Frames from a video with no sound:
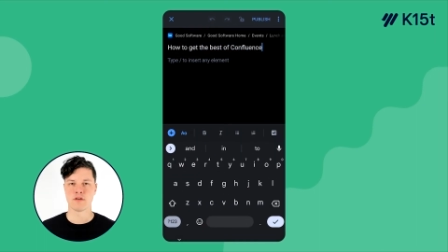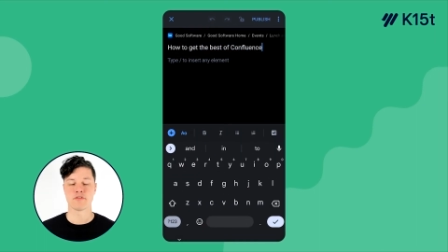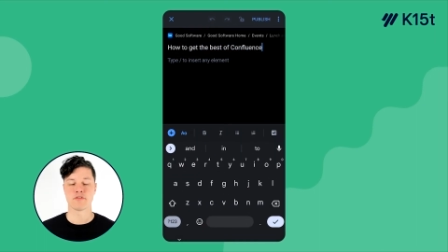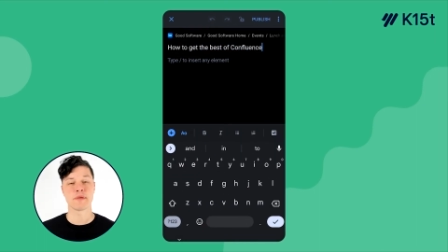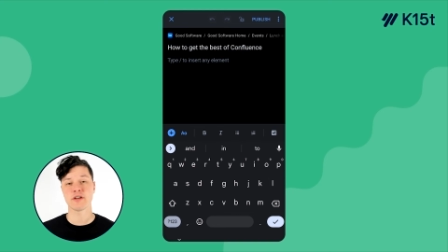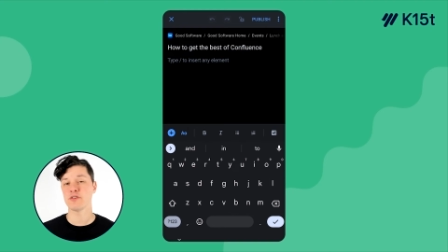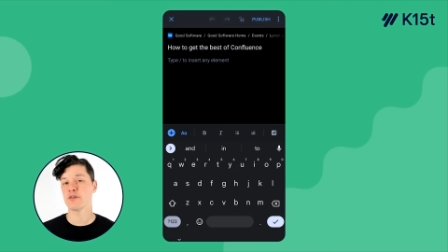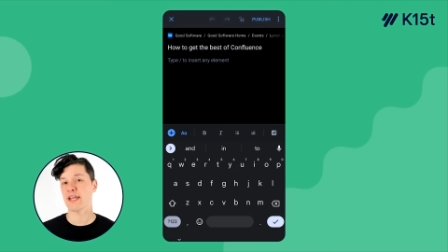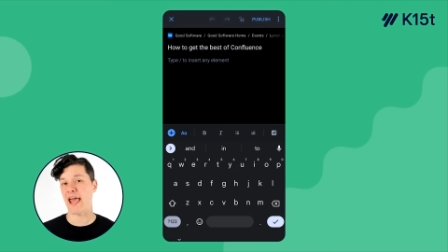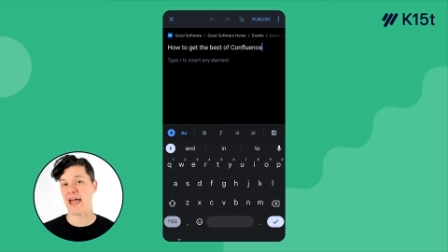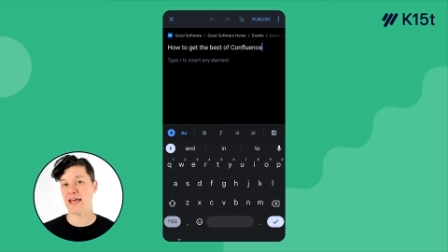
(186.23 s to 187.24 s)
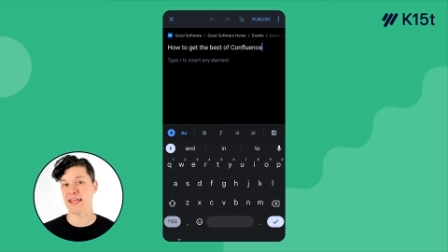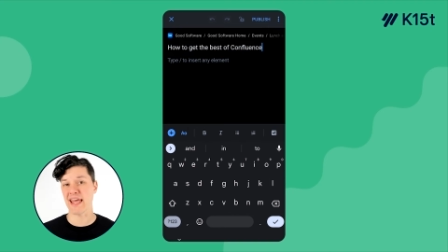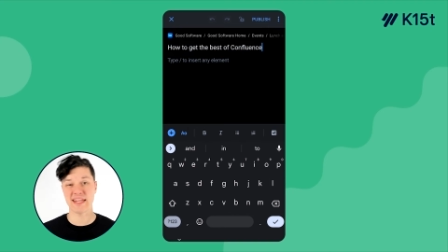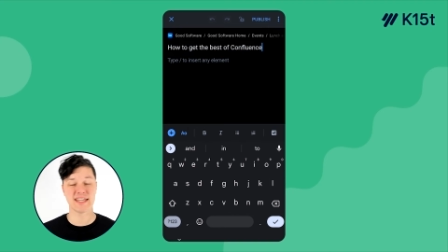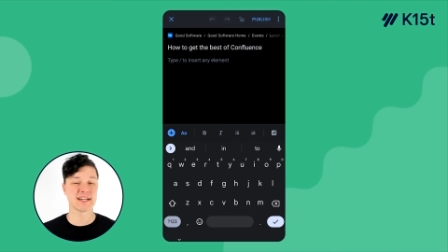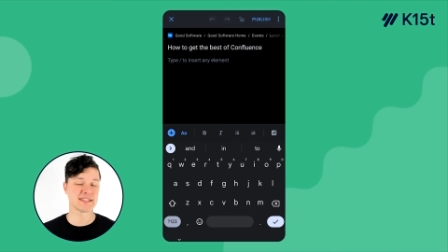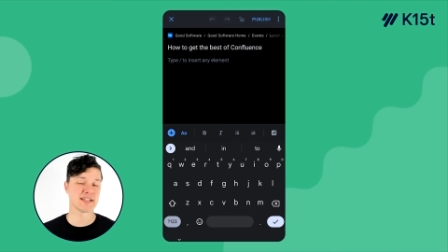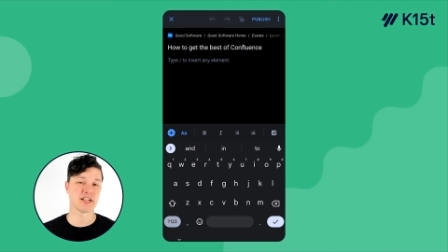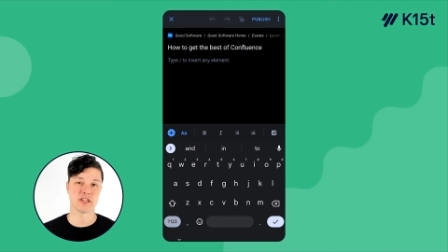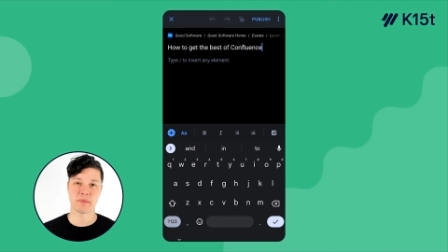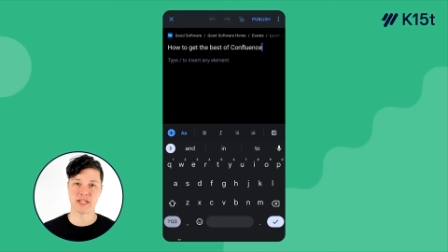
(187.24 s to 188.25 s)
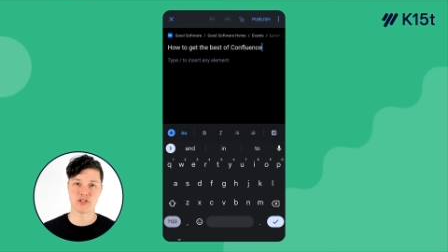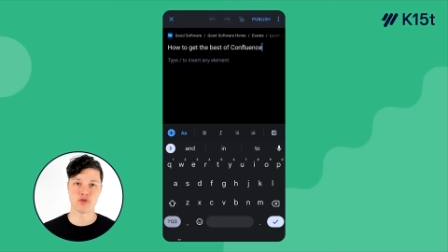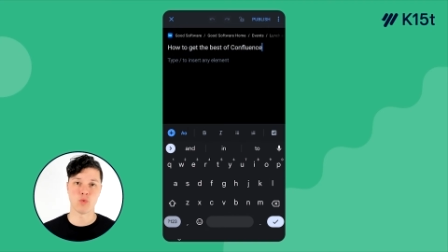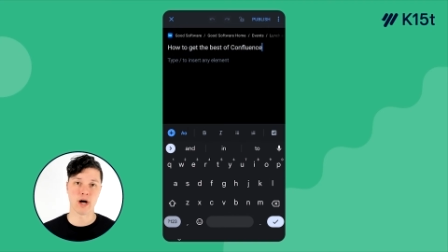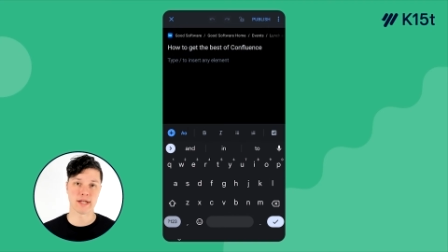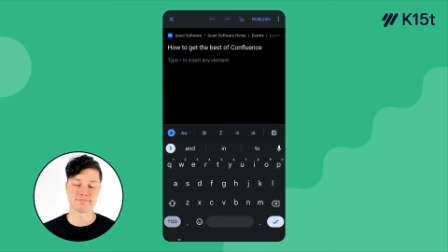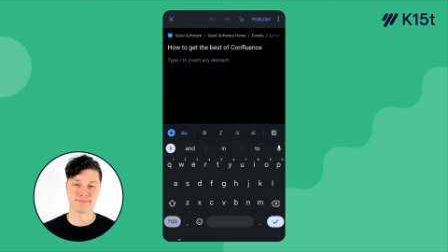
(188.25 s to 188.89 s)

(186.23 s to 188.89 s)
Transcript: From here, you can add any content on the page you want.